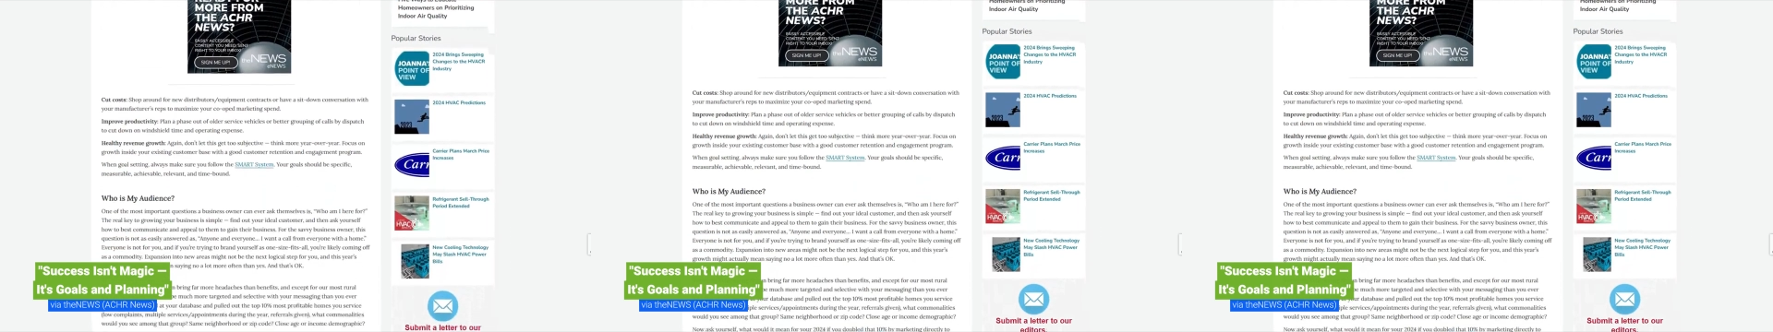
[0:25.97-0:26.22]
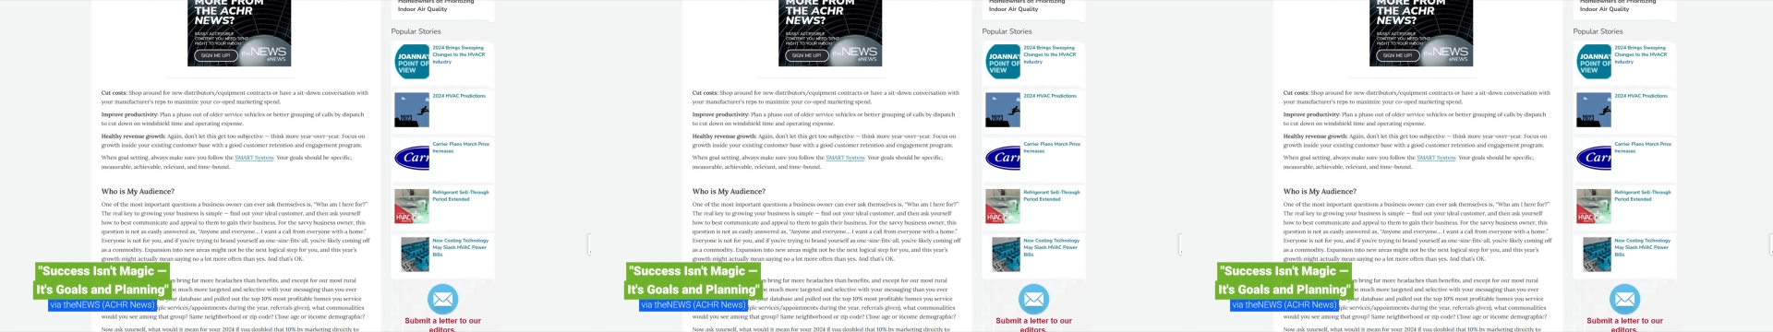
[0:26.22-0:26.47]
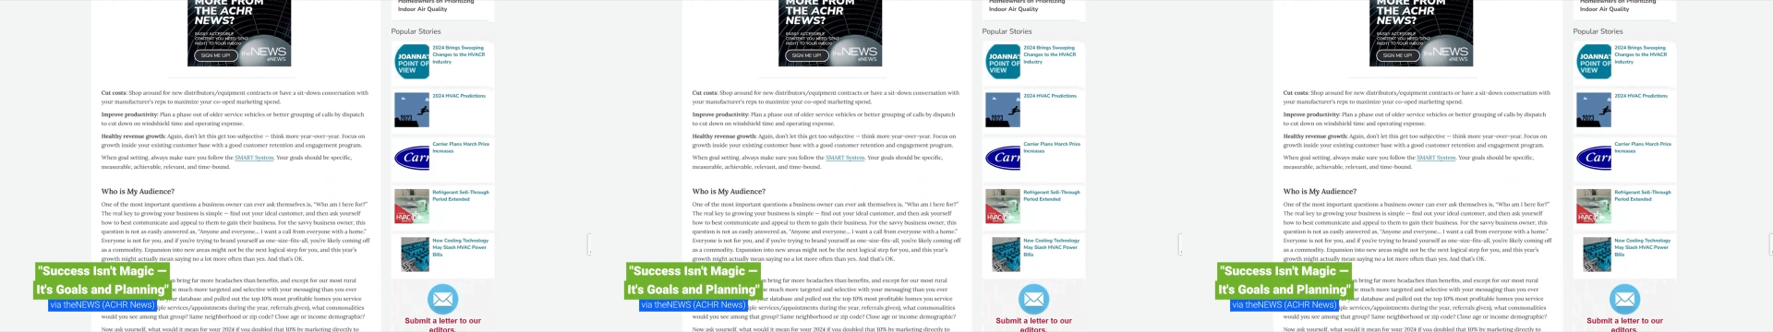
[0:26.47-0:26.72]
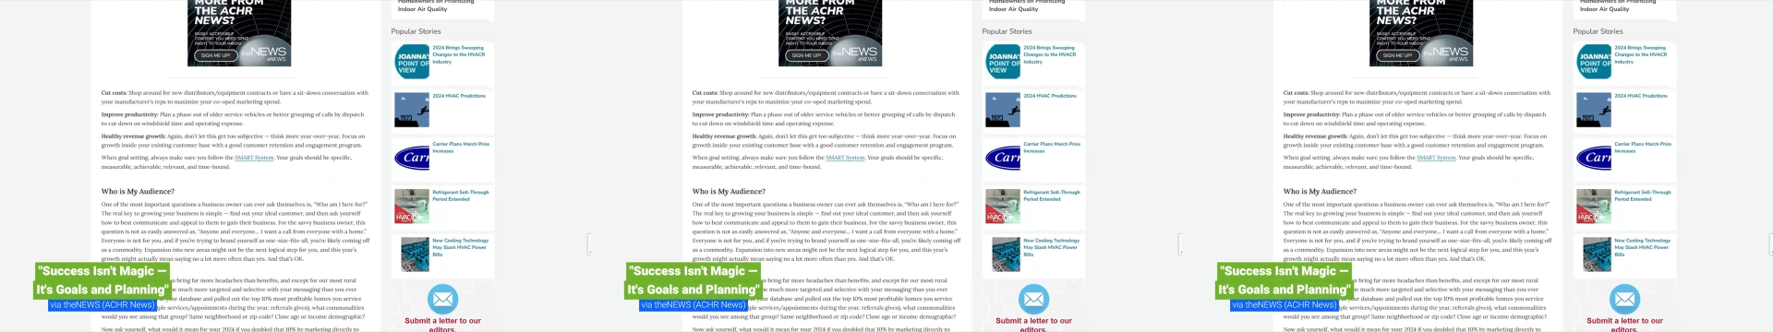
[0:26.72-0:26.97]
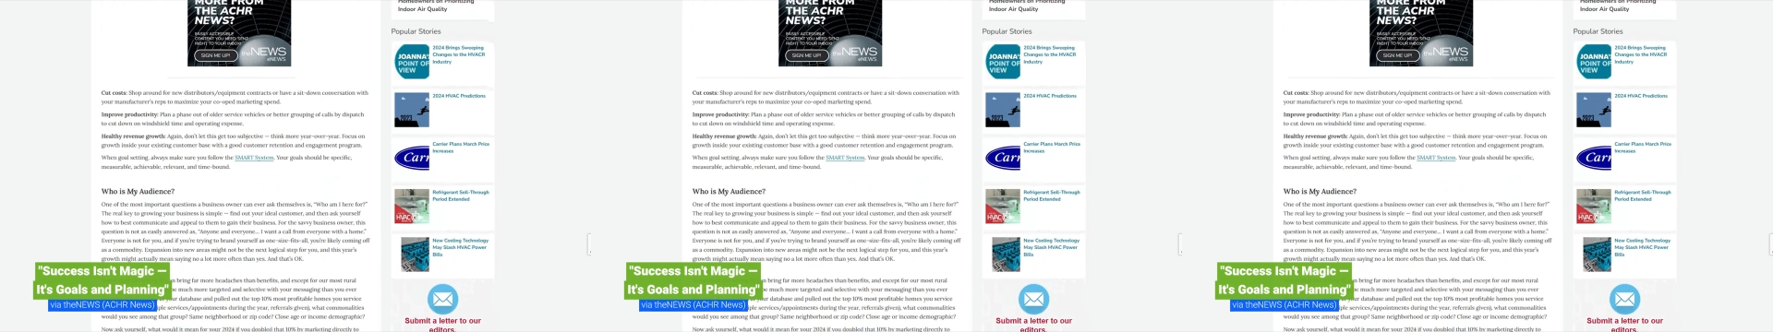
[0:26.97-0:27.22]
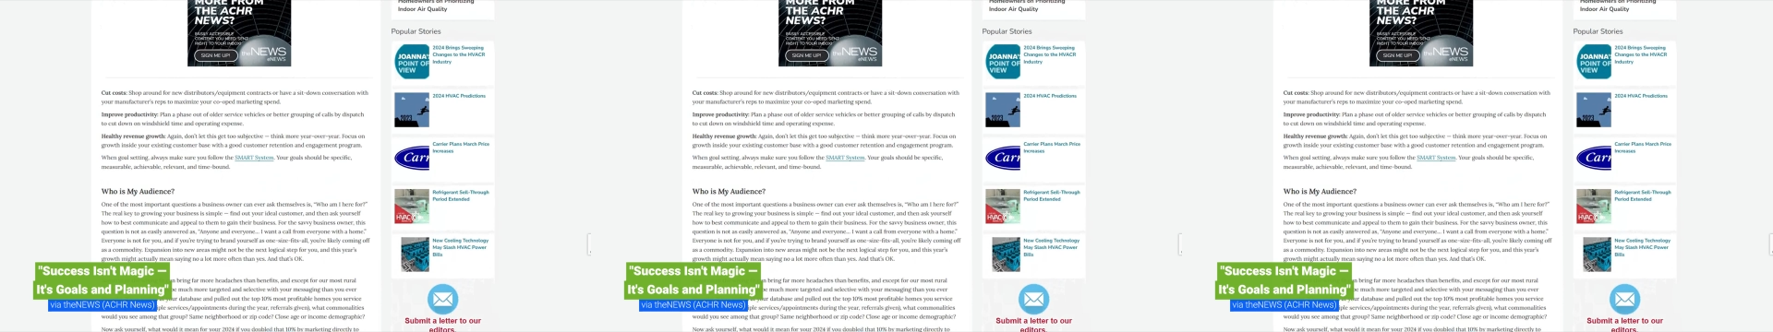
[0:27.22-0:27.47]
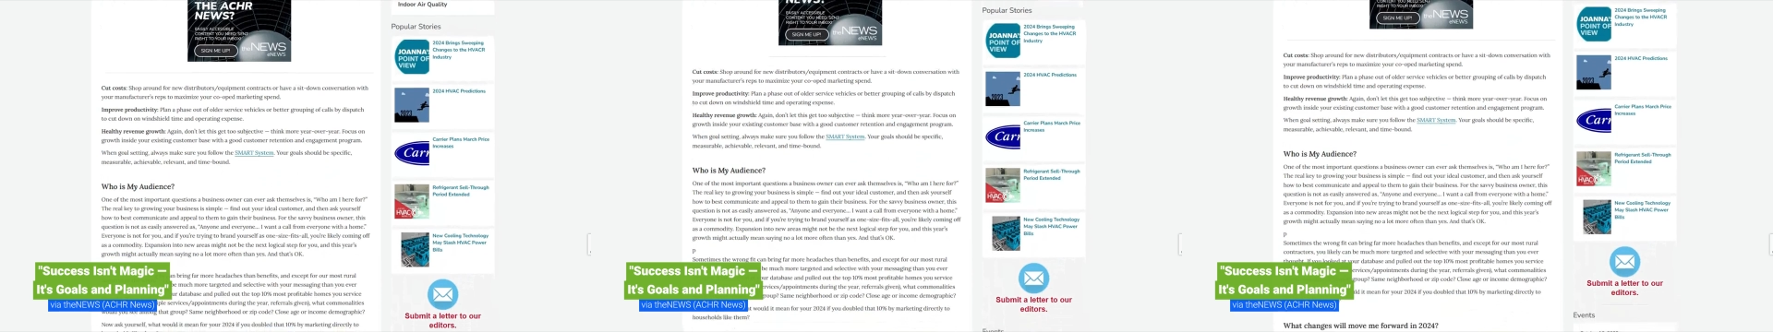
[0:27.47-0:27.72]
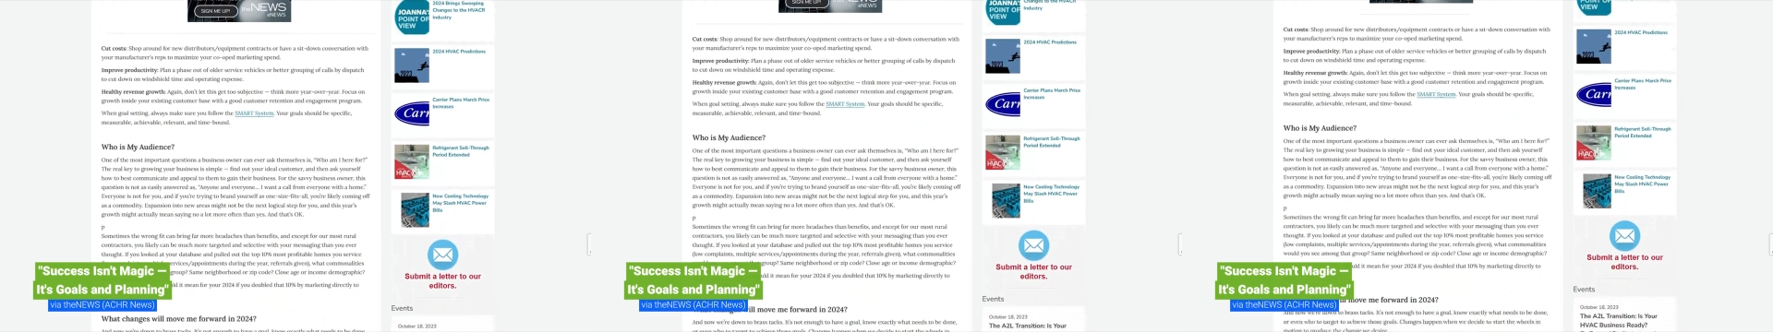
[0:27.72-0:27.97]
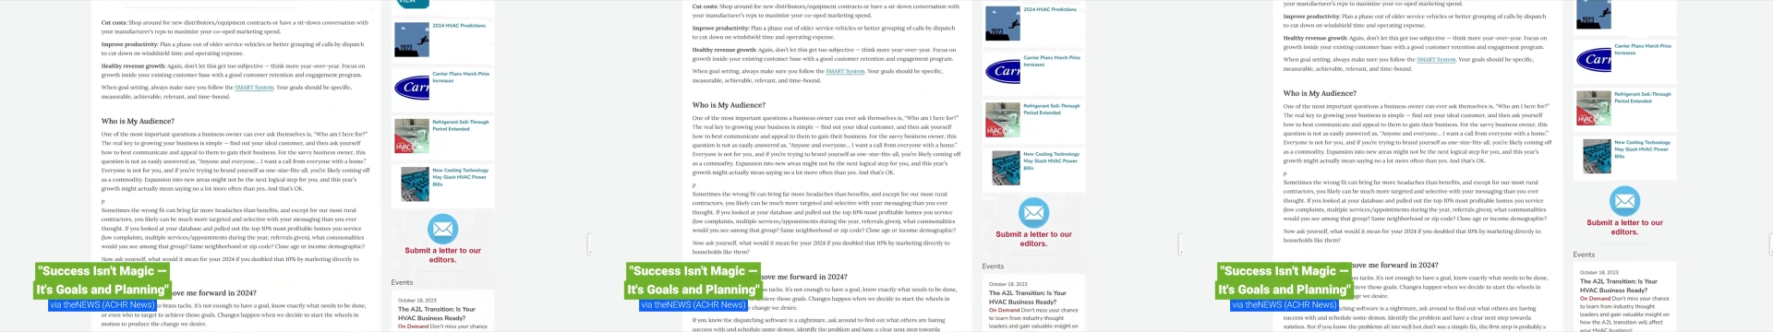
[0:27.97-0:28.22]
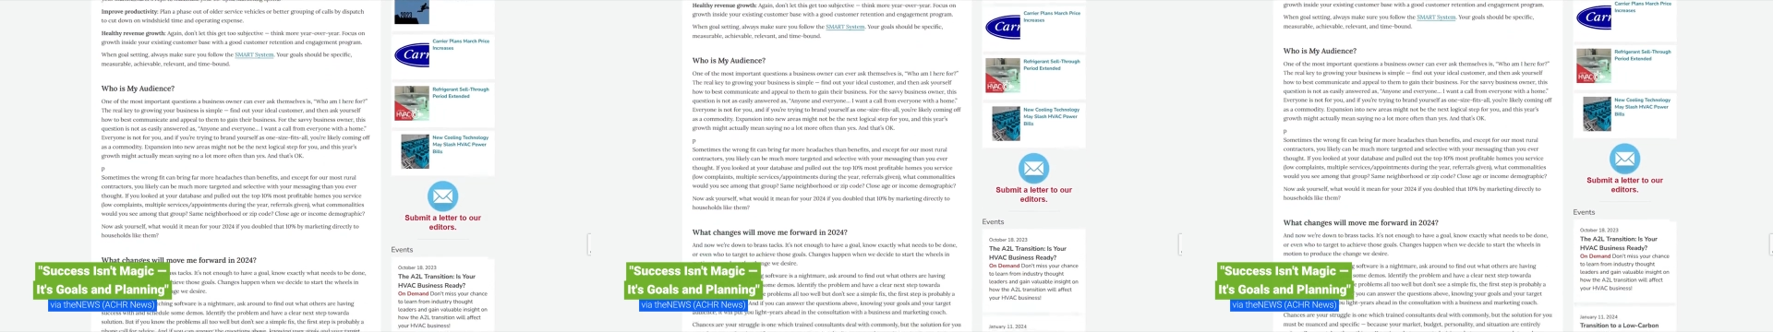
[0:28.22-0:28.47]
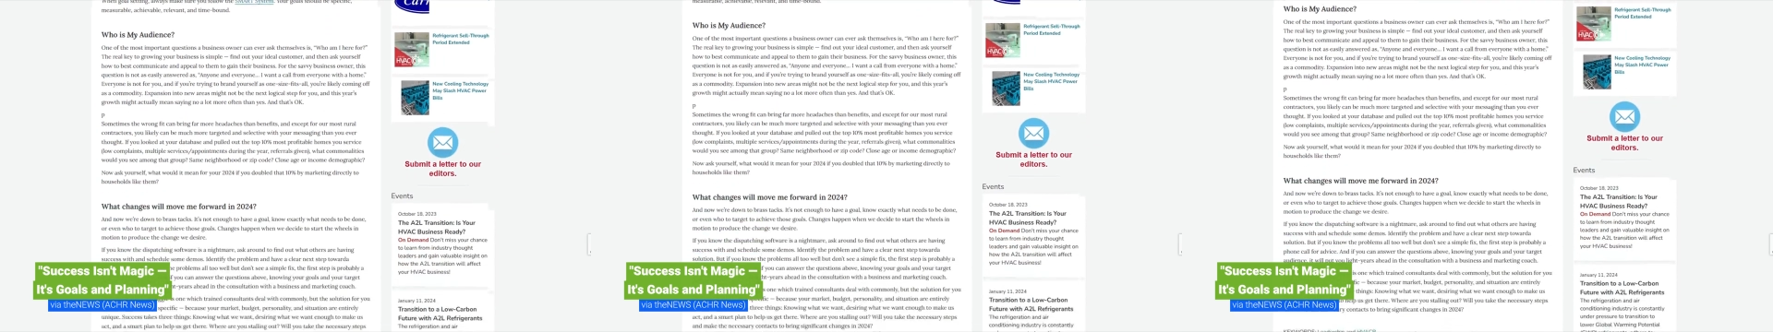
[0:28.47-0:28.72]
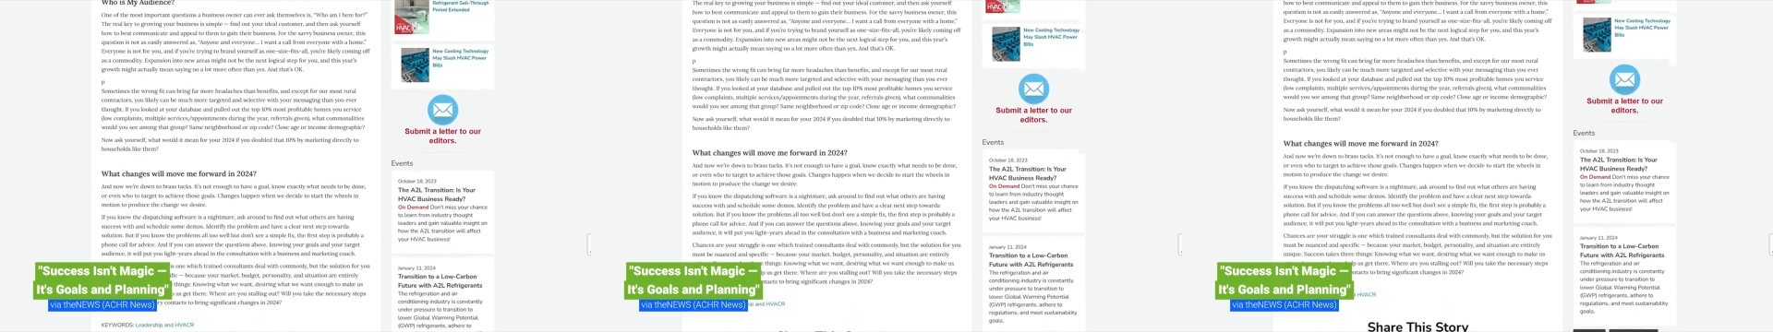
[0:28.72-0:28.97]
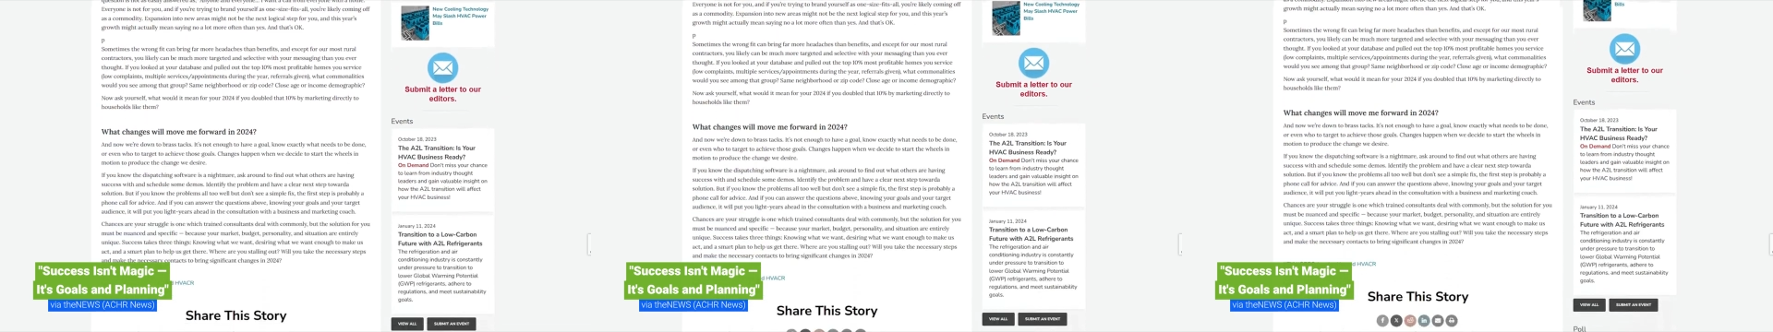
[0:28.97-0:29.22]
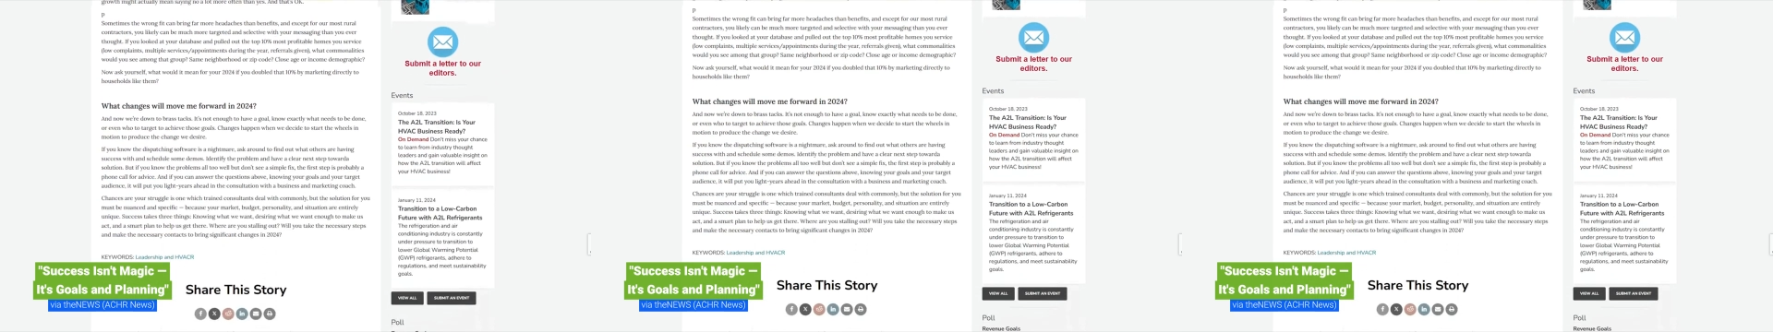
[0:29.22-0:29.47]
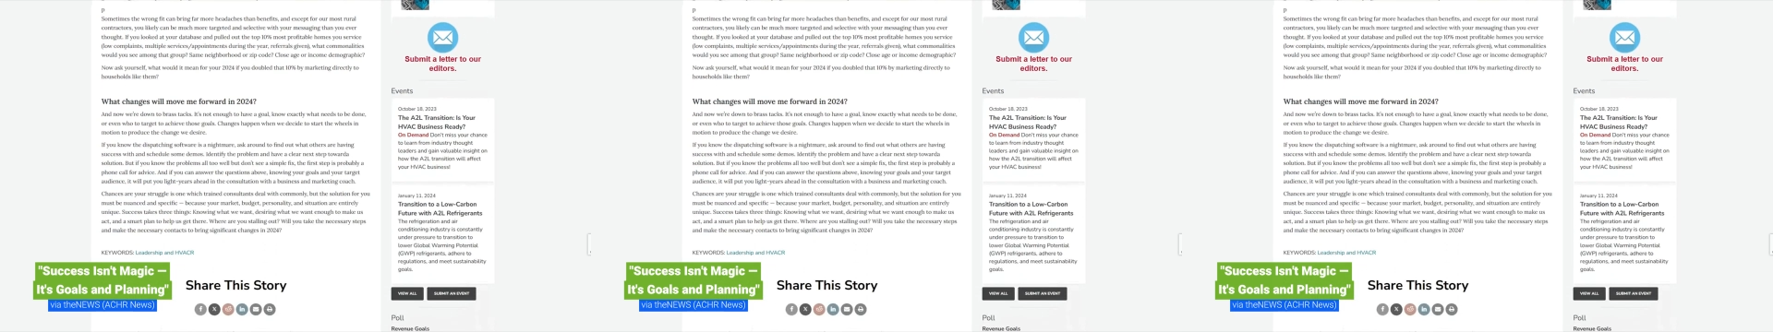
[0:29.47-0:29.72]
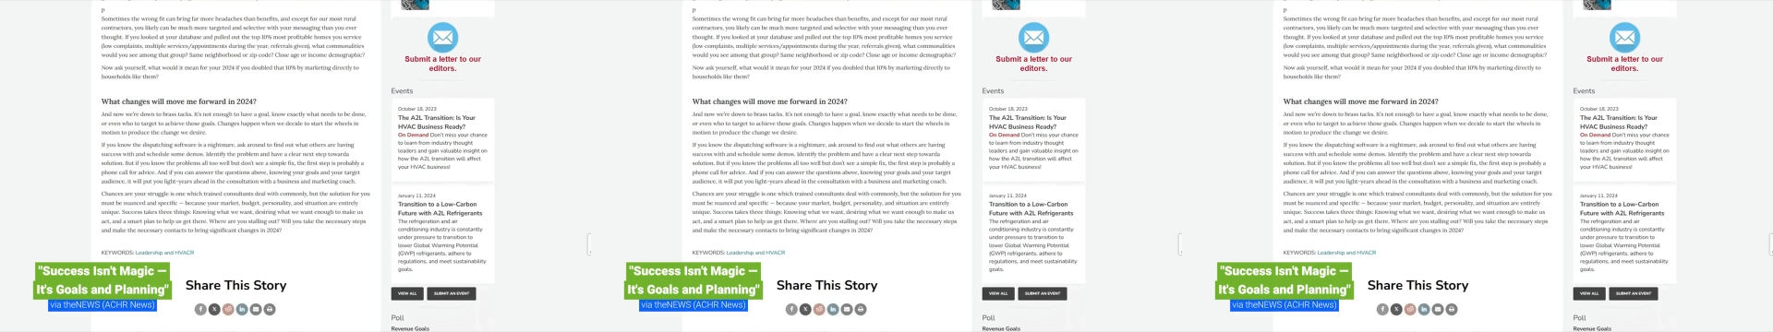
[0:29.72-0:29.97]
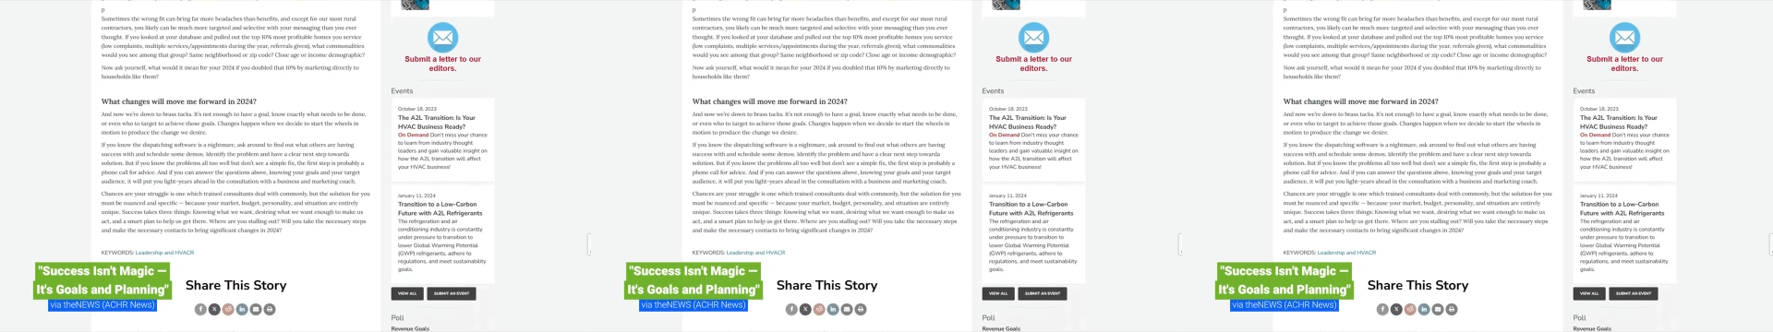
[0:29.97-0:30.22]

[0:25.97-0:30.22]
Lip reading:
No face is visible, so there are no lips to read.